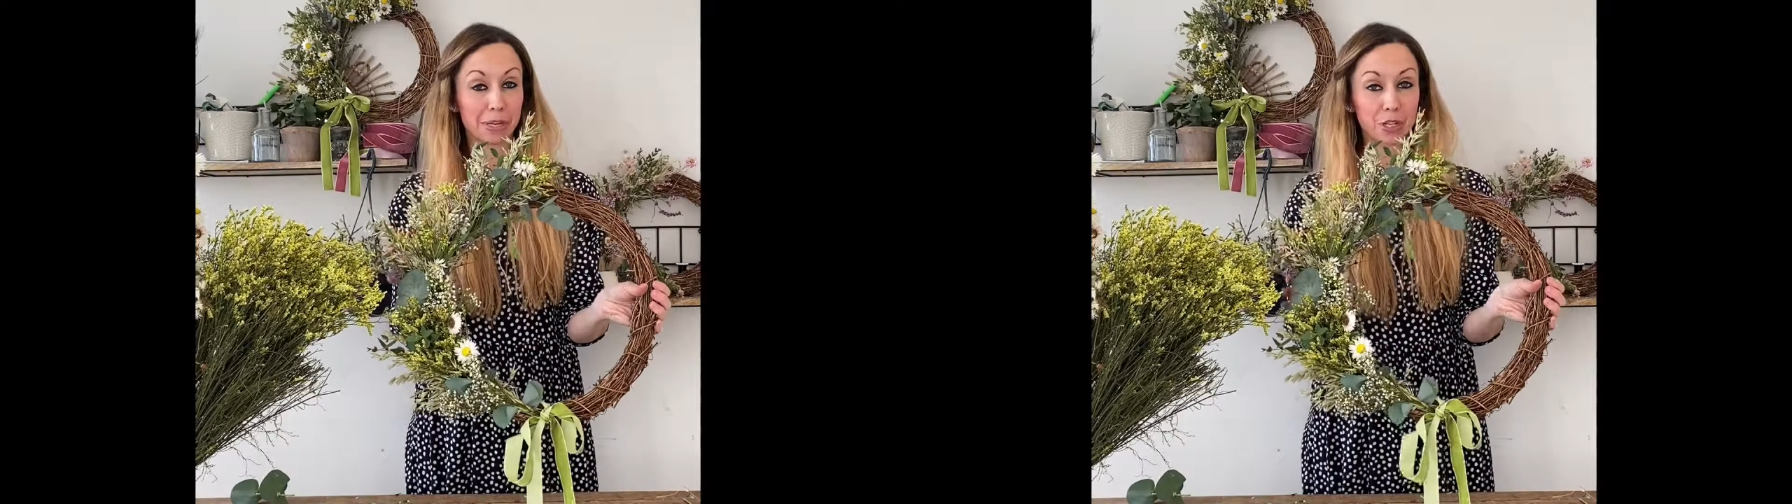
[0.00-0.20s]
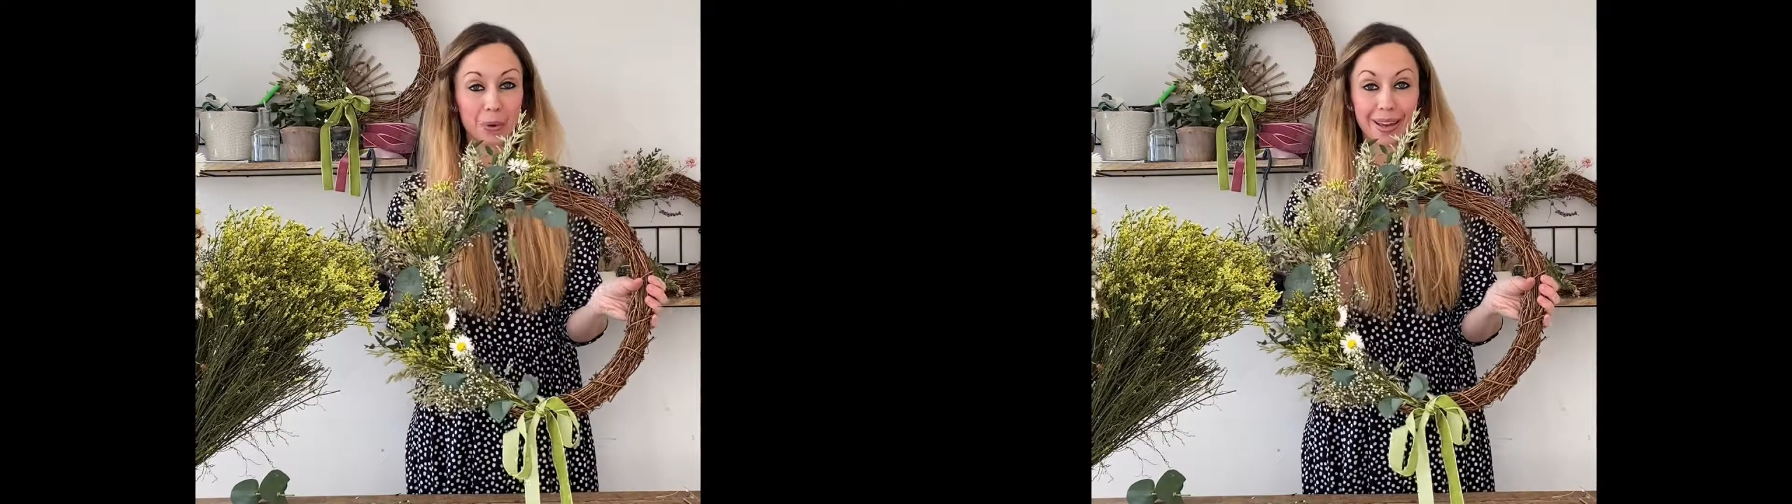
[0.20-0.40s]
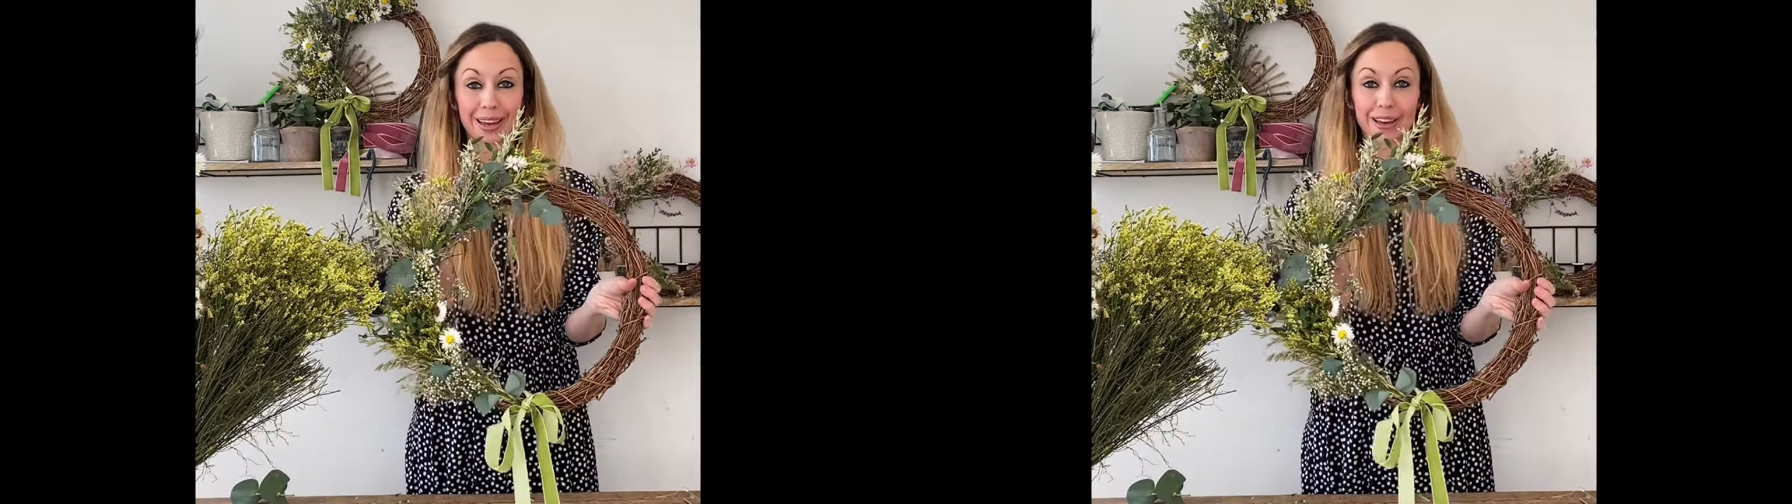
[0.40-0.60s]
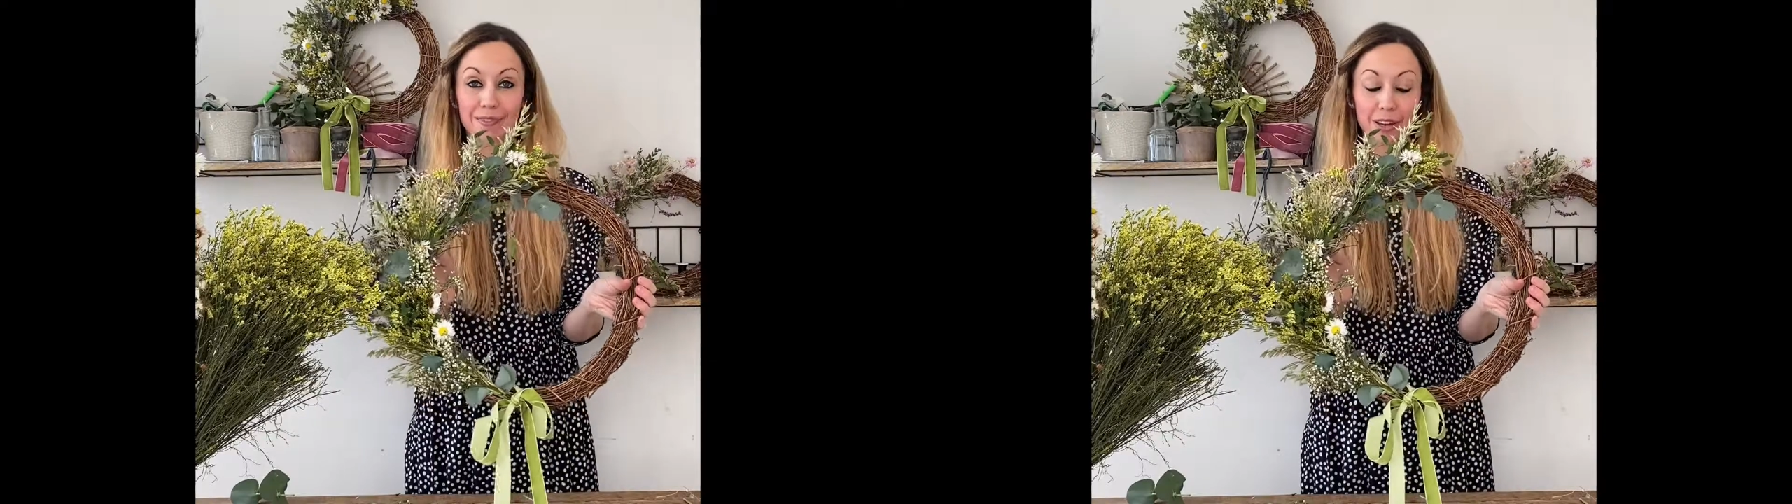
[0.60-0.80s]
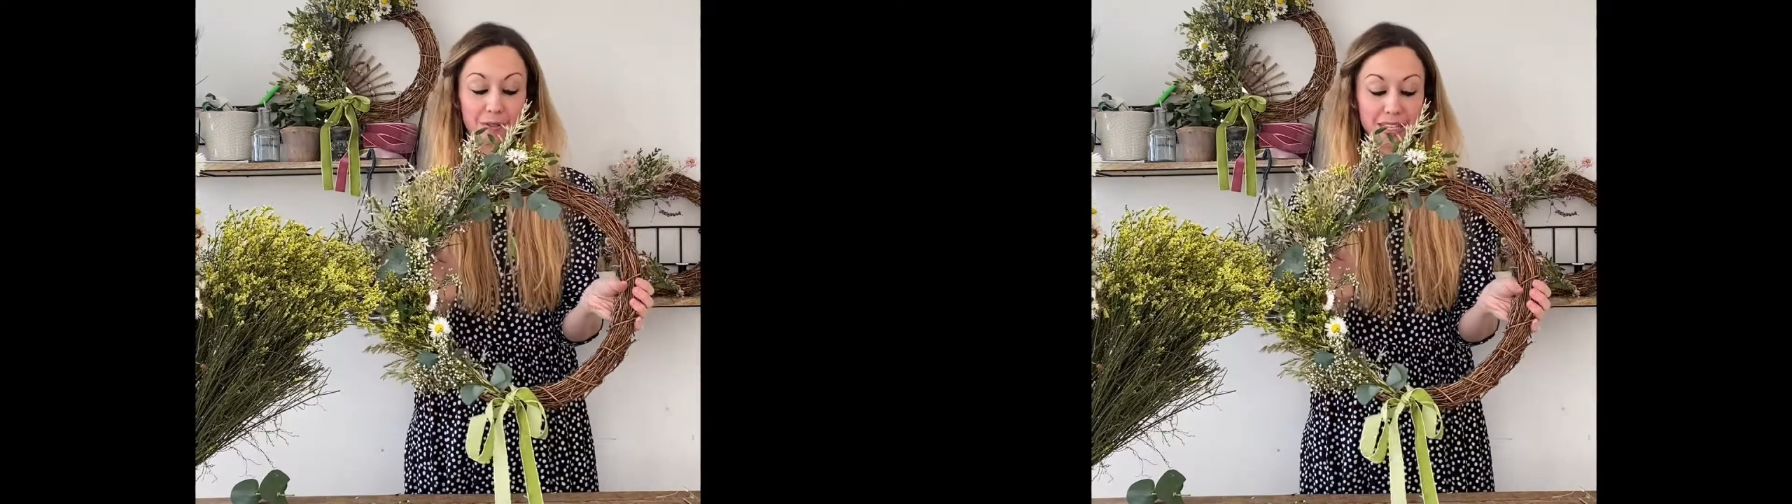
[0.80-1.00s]
quicker if
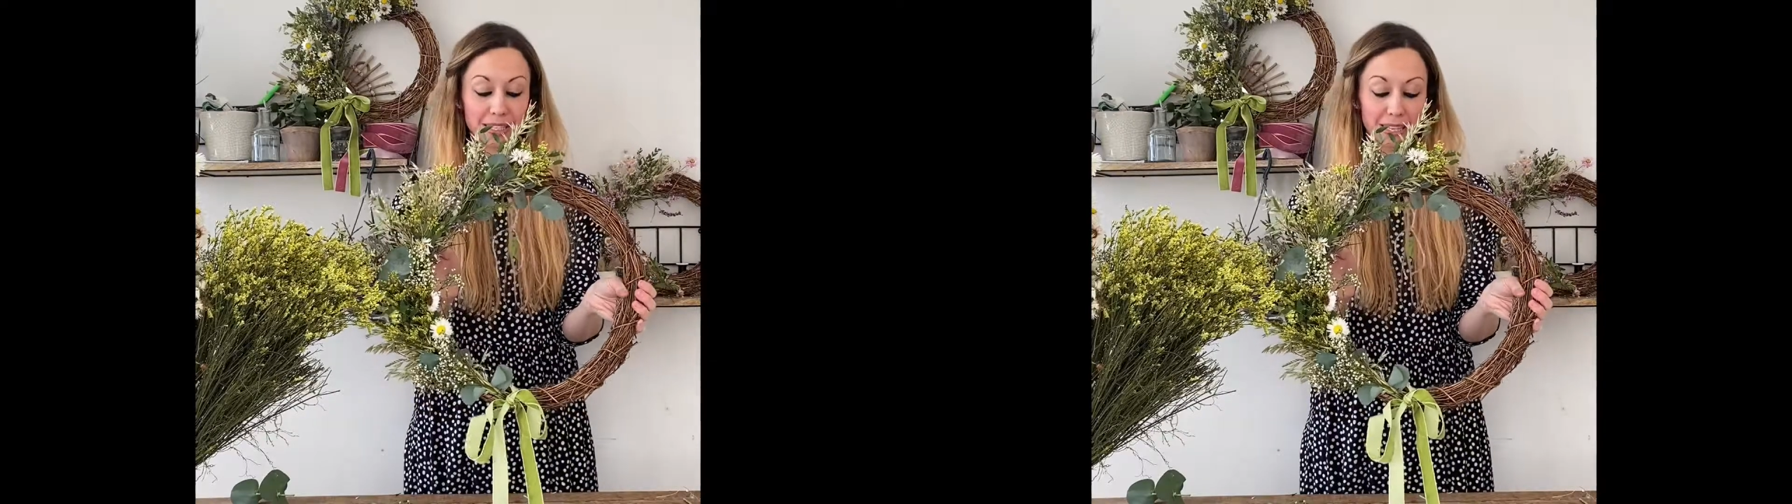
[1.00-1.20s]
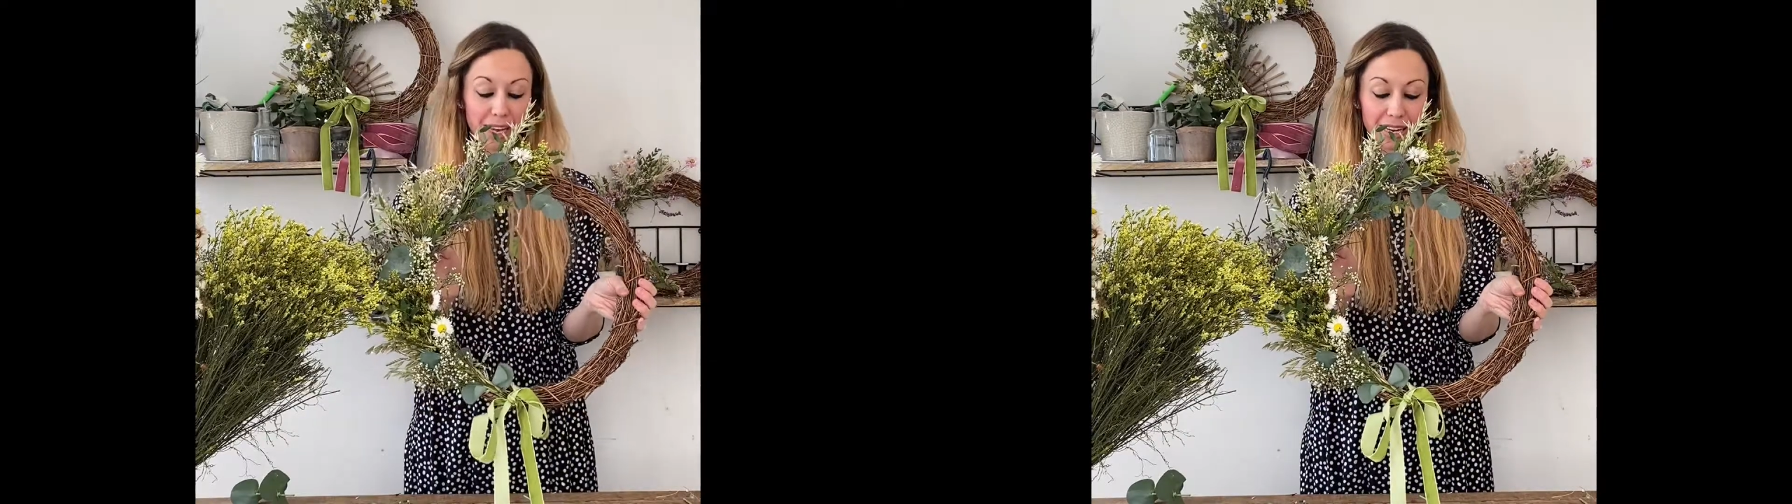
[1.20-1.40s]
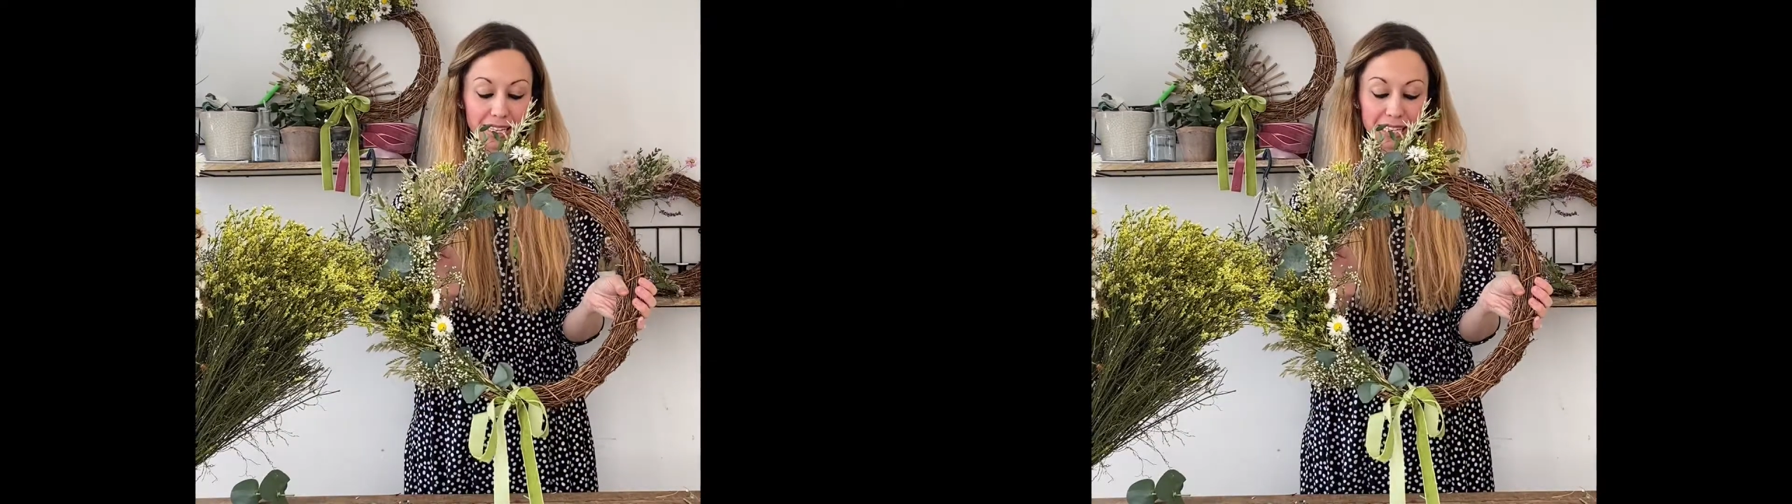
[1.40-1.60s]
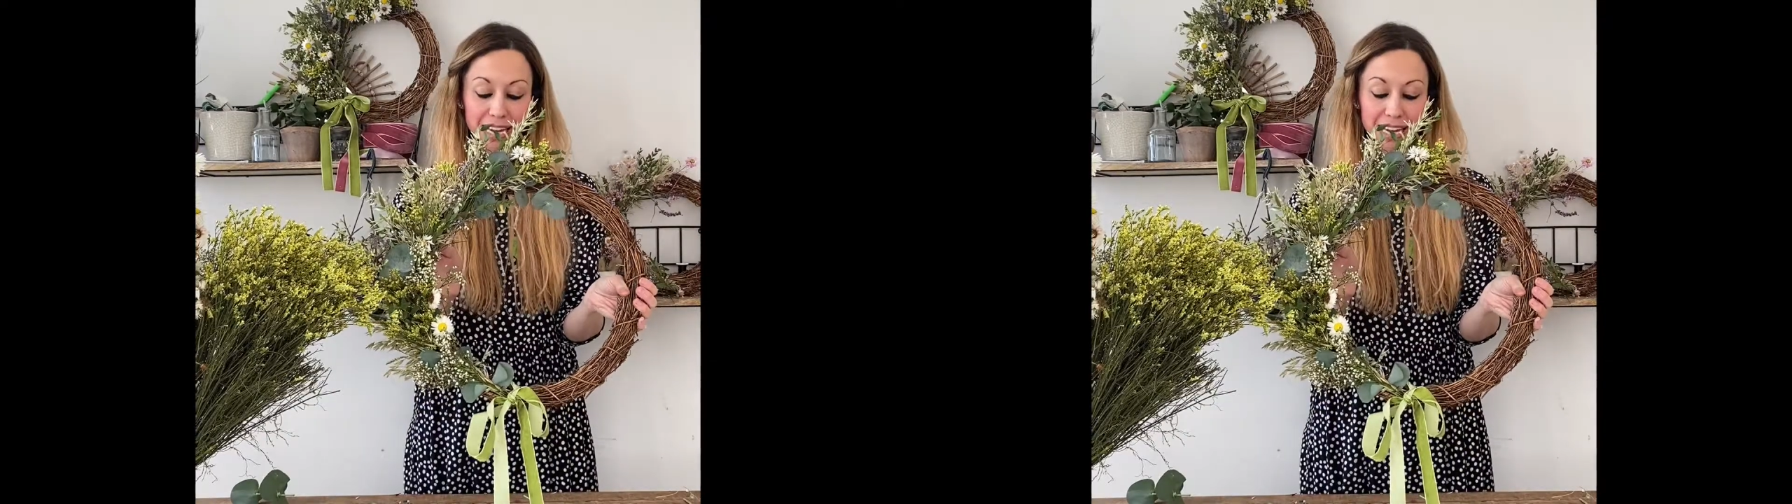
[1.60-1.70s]
they're inside.